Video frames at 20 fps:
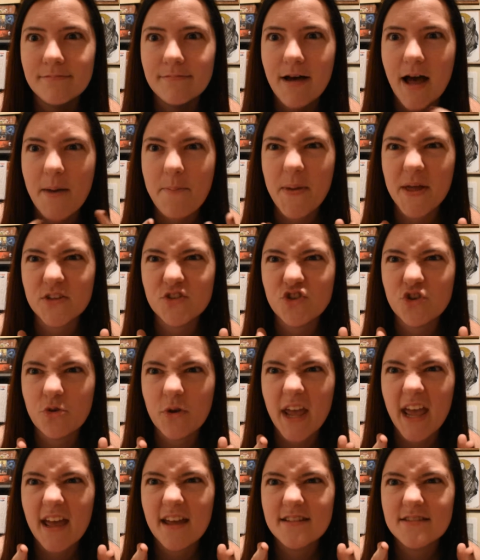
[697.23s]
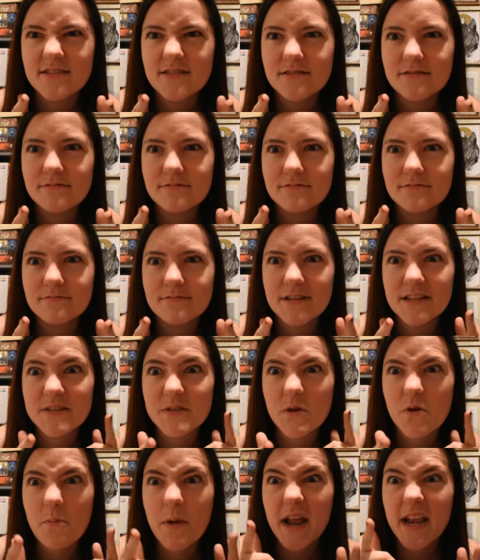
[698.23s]
I bet you can't,
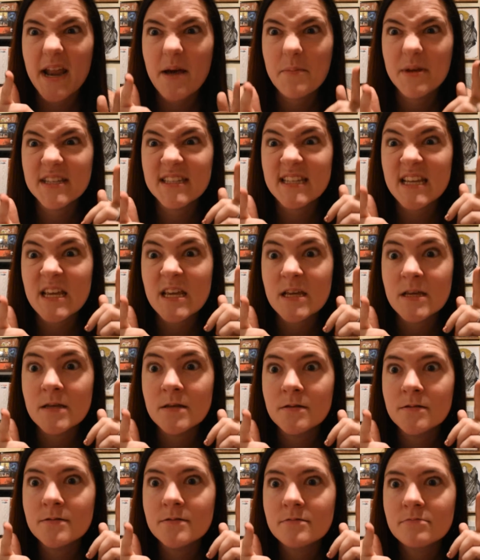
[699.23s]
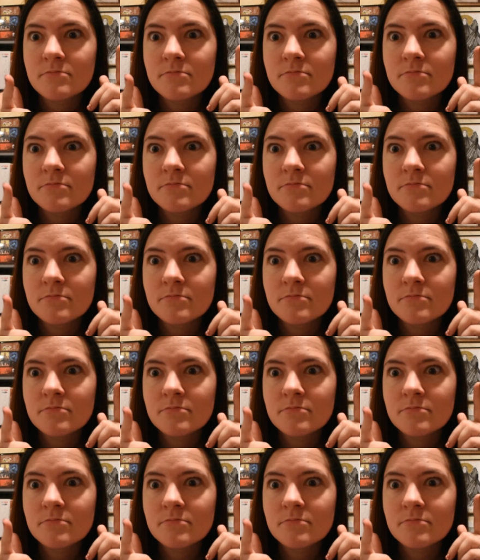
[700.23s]
because you're my nemesis.